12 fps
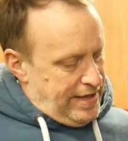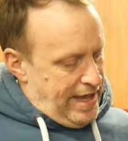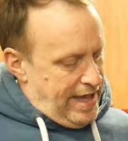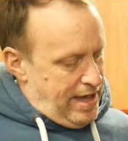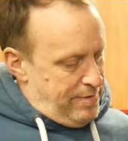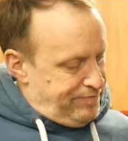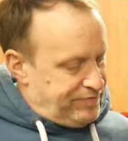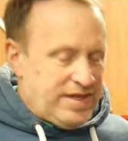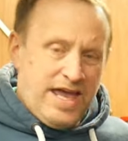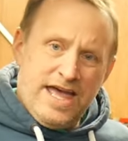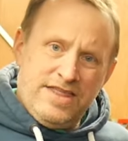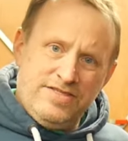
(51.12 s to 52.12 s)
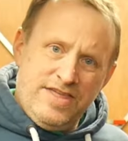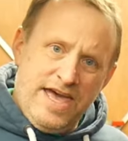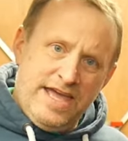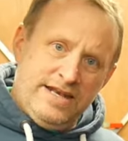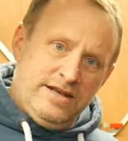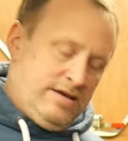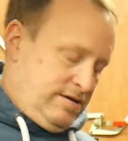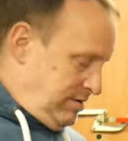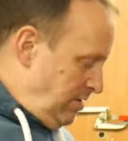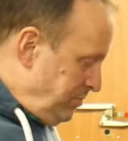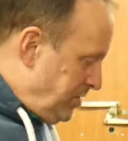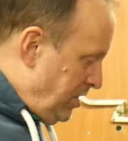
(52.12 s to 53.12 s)
Um, and then
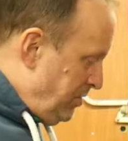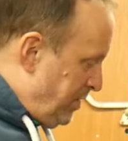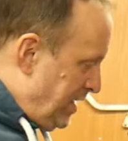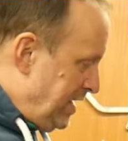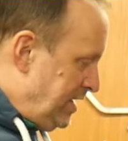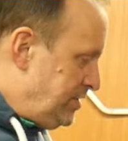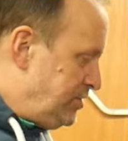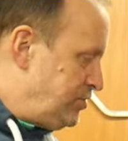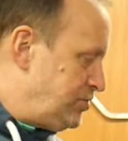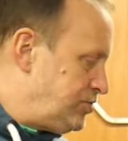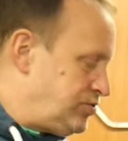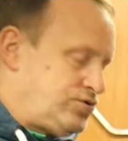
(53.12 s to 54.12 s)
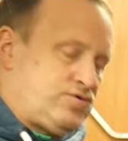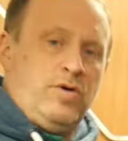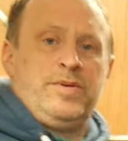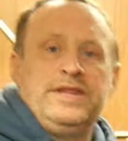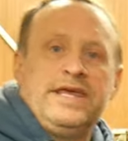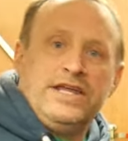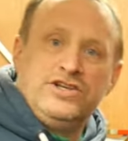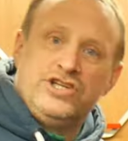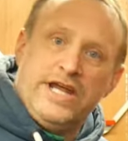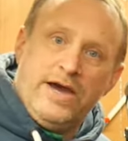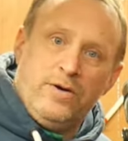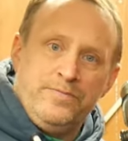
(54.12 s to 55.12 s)
I'm going to be dropping the
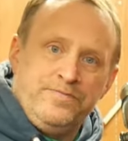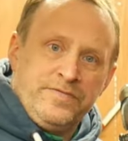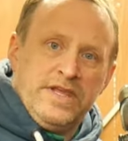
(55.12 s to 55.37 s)
engine out.